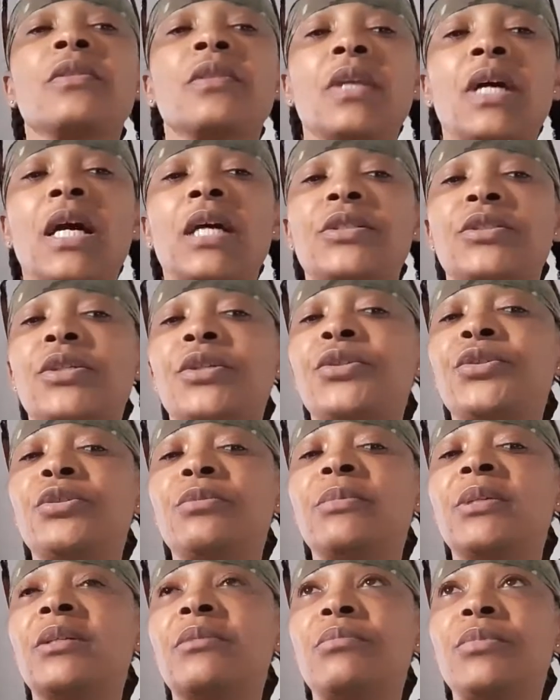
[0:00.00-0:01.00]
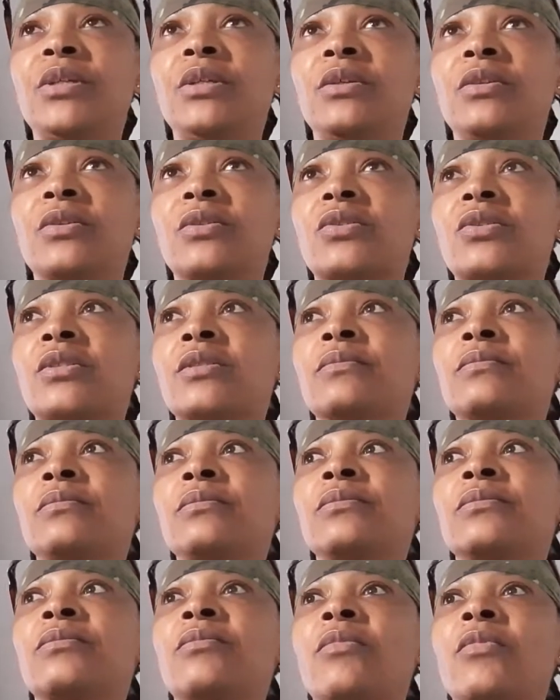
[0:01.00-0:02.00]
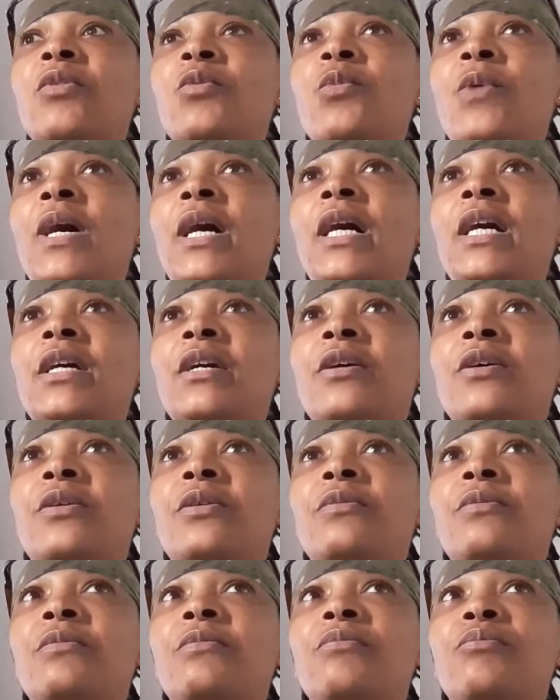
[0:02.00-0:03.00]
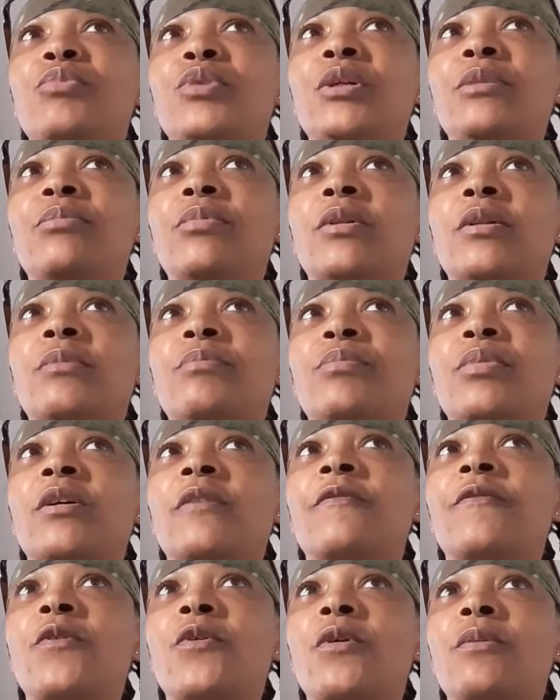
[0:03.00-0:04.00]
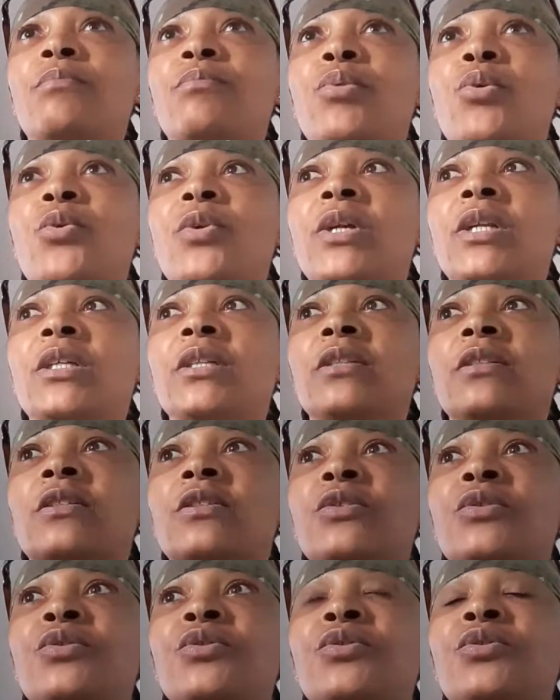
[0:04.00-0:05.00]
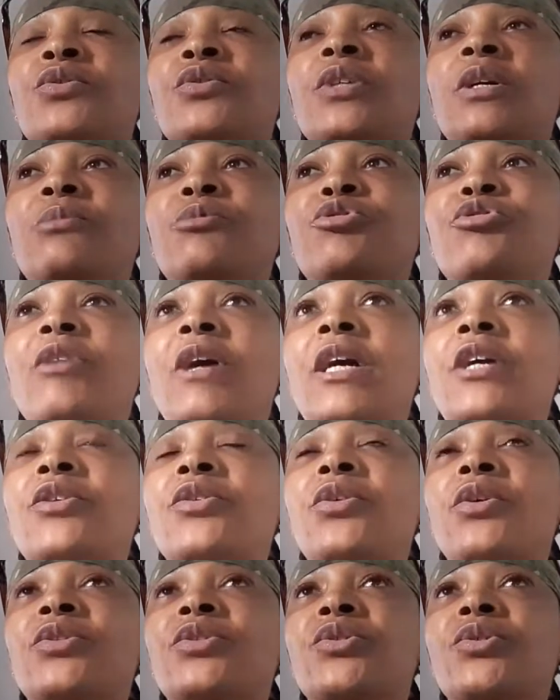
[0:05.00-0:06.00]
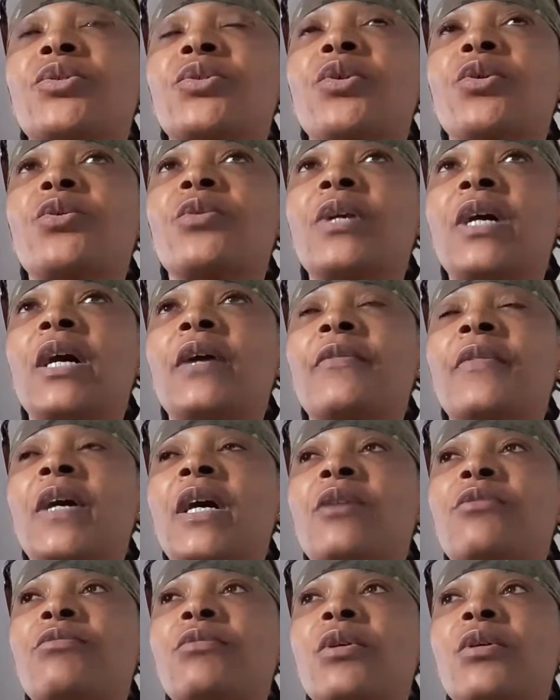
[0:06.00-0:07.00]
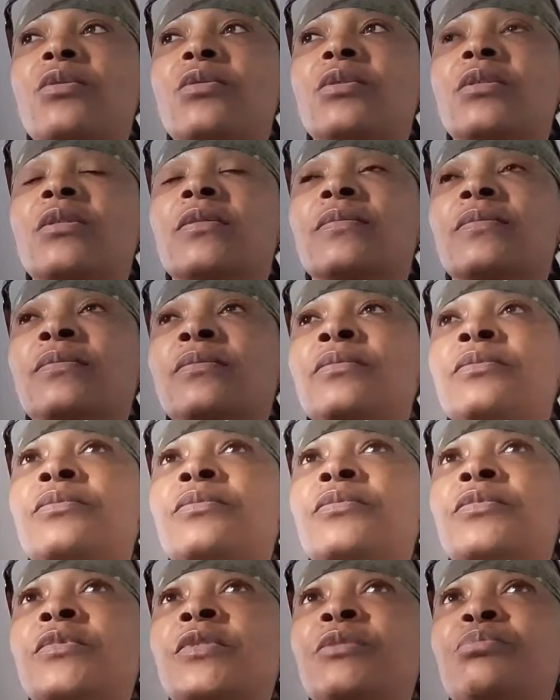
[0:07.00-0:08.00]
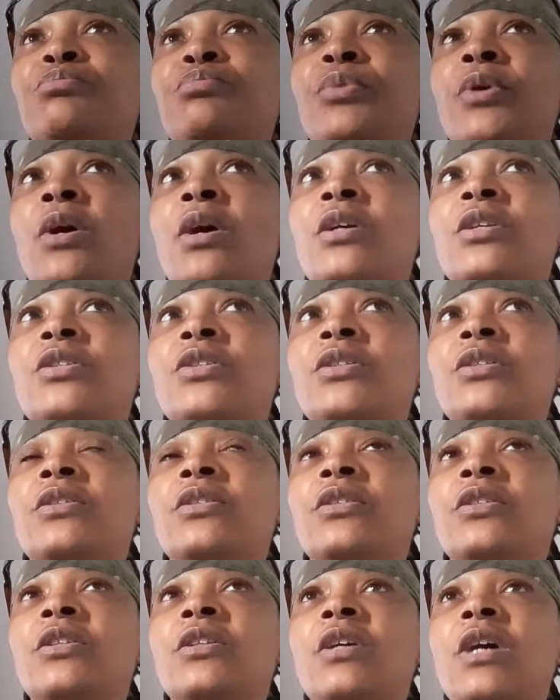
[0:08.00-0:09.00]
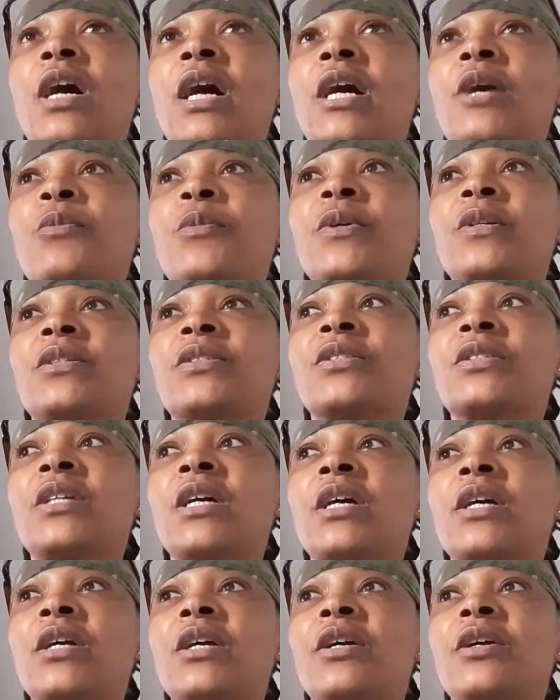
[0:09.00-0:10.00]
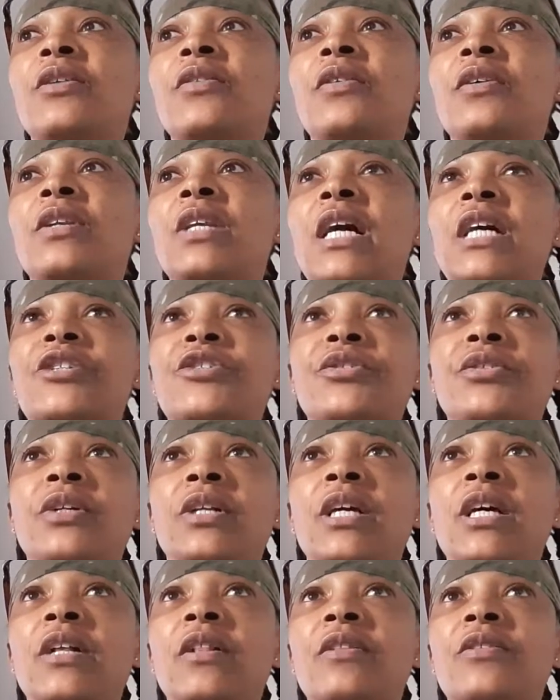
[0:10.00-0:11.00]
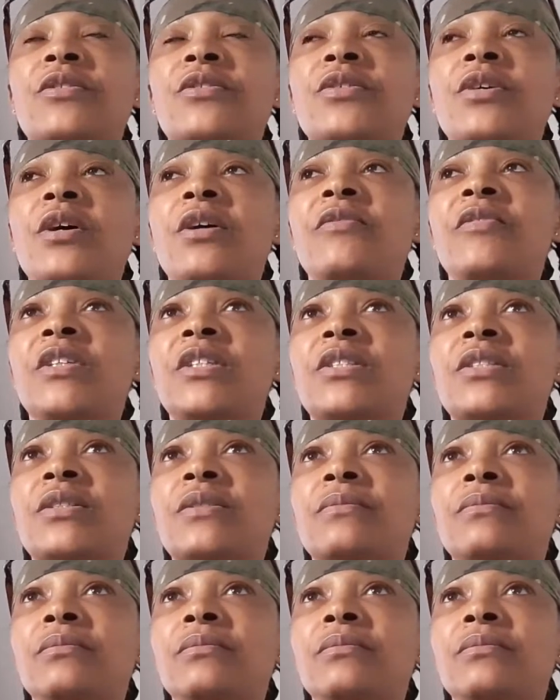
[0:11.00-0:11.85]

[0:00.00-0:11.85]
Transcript: as human beings, why people perform poorly. So I'm trying not to go down that road. But I will say the National Health Service